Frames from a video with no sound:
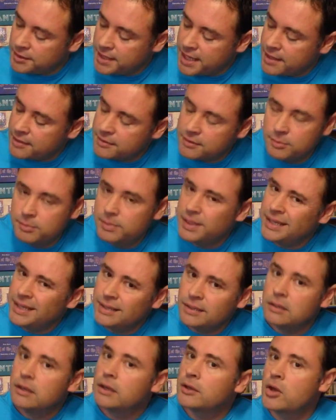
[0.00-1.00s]
Now the
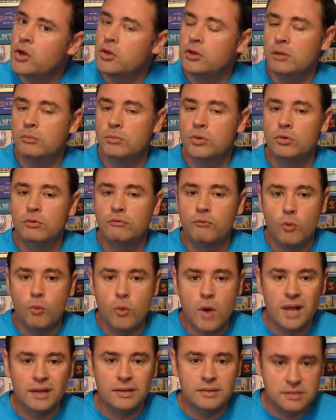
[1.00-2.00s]
beetle can only move
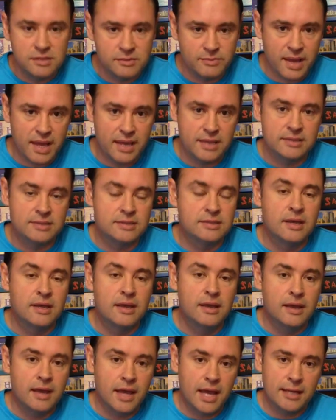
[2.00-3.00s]
1 space
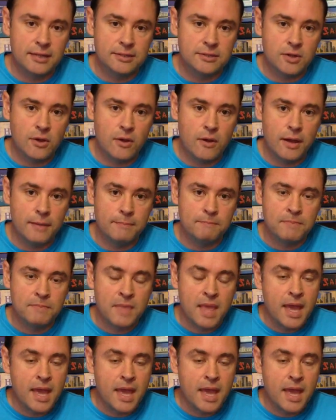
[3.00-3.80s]
at a time.